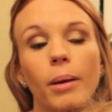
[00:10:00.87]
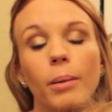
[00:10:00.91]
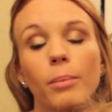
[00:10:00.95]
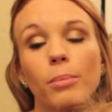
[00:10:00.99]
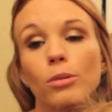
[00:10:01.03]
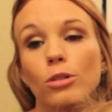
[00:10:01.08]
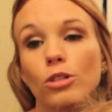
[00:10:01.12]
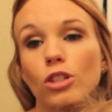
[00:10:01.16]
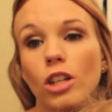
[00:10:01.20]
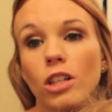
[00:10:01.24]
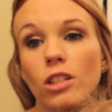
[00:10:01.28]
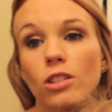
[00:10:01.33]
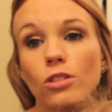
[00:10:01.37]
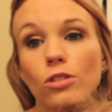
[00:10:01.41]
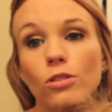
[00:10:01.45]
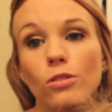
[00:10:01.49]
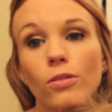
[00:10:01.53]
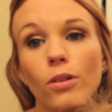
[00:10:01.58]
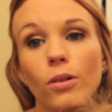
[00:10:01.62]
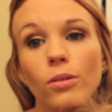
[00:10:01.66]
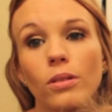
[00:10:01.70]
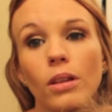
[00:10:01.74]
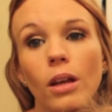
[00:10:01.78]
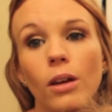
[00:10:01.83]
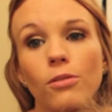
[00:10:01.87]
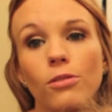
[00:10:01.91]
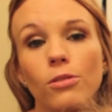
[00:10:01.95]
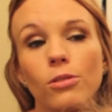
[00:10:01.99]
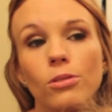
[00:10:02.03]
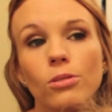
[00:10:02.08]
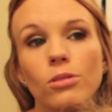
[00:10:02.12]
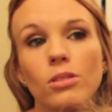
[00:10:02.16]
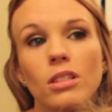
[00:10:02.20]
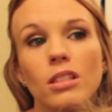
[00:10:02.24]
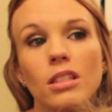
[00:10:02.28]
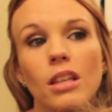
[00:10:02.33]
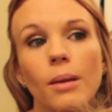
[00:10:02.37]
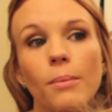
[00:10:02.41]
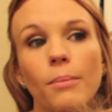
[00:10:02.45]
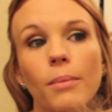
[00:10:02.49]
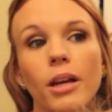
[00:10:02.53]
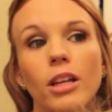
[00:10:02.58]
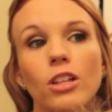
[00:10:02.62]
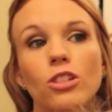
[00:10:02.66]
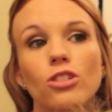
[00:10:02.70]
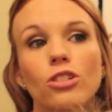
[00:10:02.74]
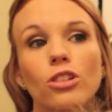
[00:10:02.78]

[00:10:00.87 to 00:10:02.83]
my progesterone levels, and they made